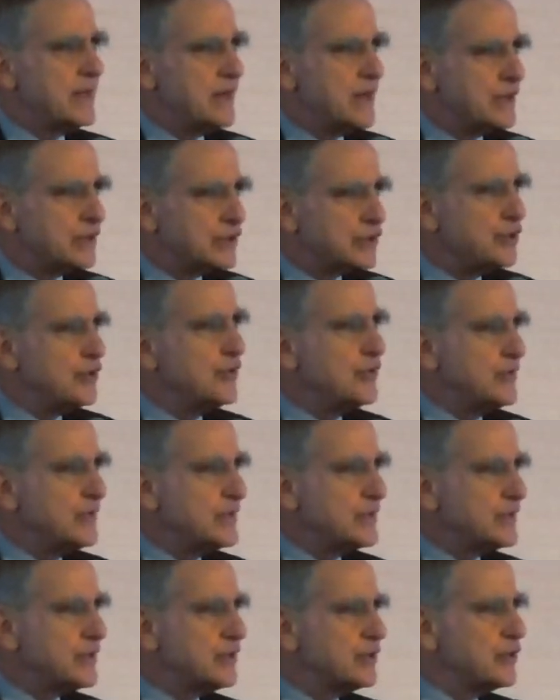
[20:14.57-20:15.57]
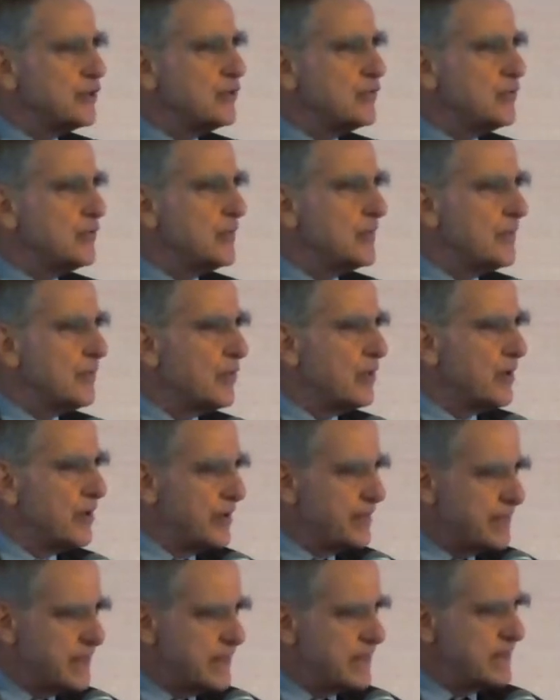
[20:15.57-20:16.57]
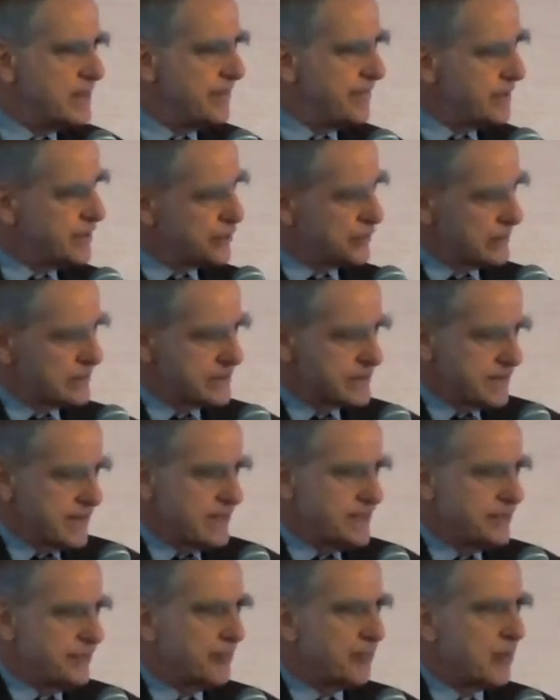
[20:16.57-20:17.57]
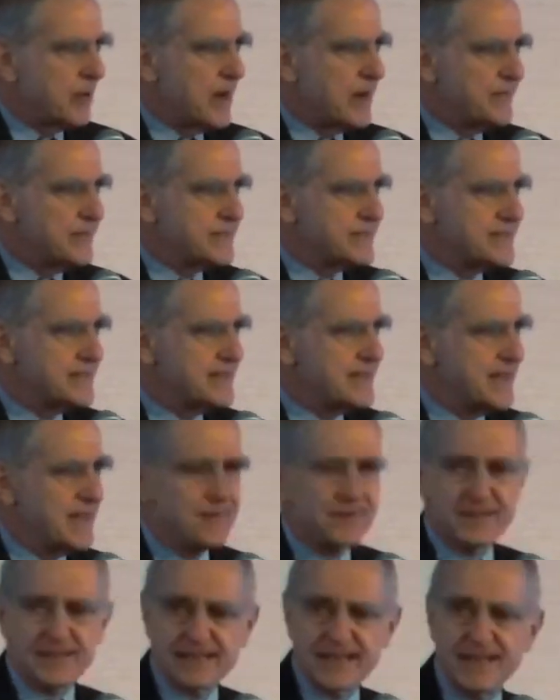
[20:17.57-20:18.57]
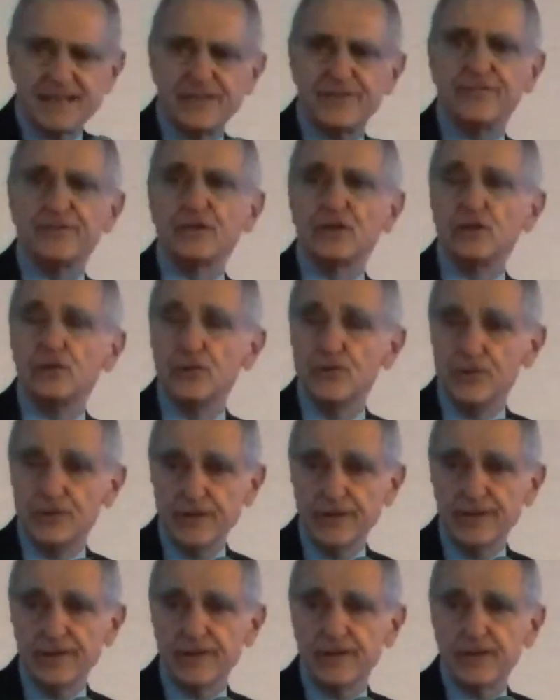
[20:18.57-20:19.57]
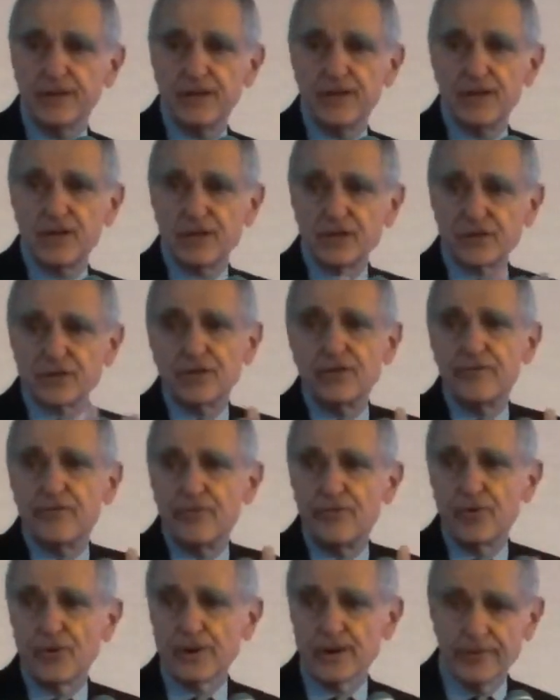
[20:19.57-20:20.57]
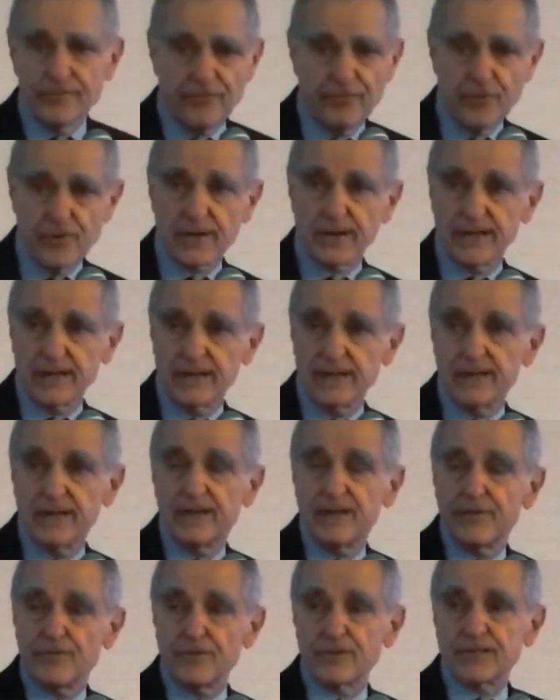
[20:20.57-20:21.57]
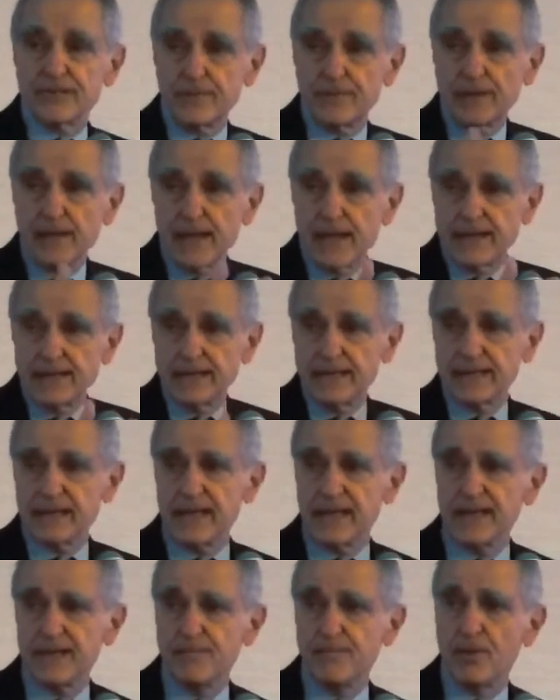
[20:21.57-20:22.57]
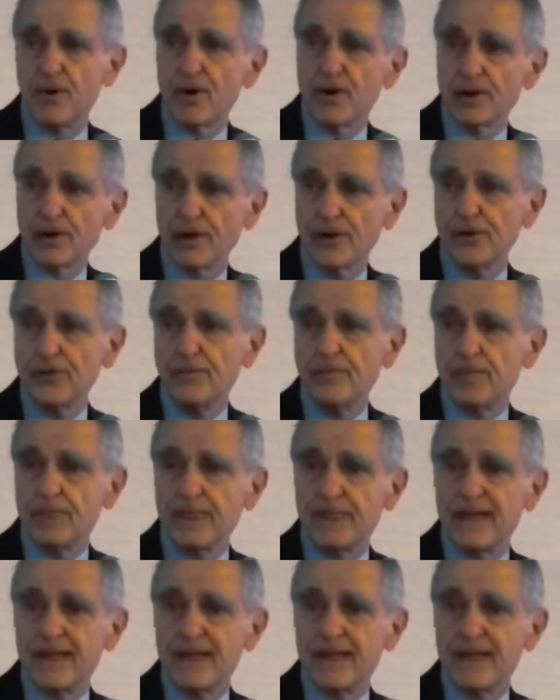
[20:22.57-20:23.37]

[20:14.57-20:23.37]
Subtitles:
attuned to the individual's sense of privacy and the sense of inclusion. So for someone like Ken Barlow,